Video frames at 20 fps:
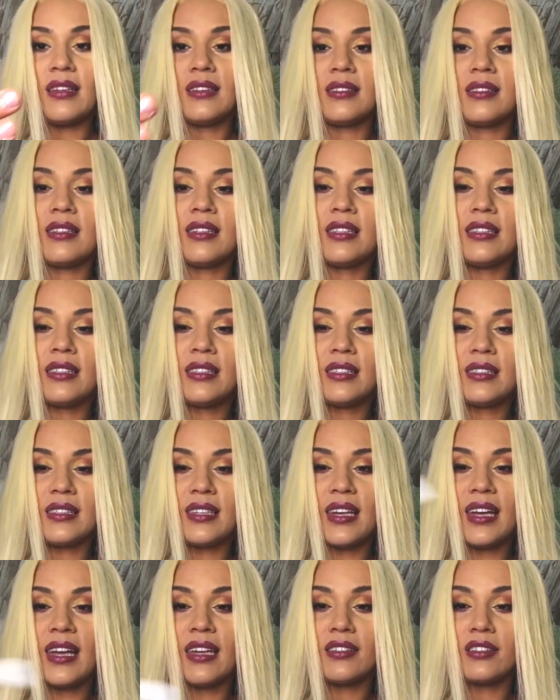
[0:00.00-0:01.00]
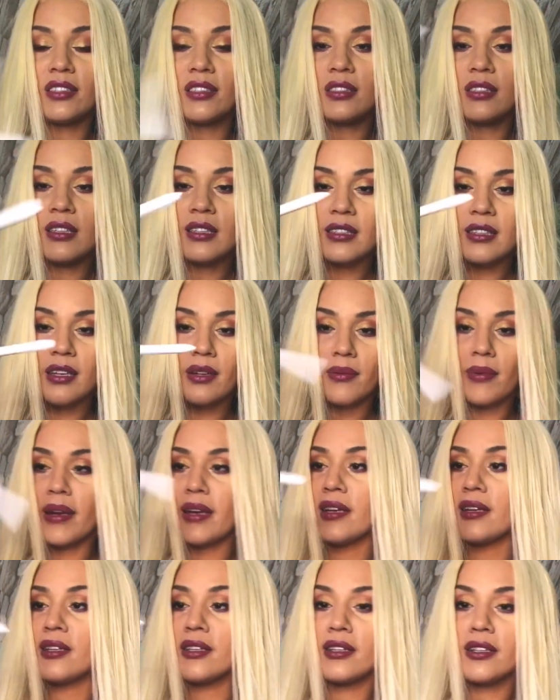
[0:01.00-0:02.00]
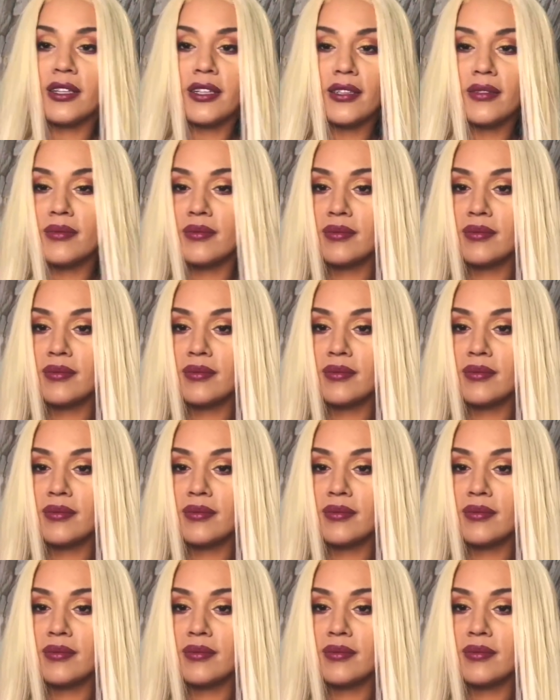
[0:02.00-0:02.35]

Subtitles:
So this is it. It just looks like a regular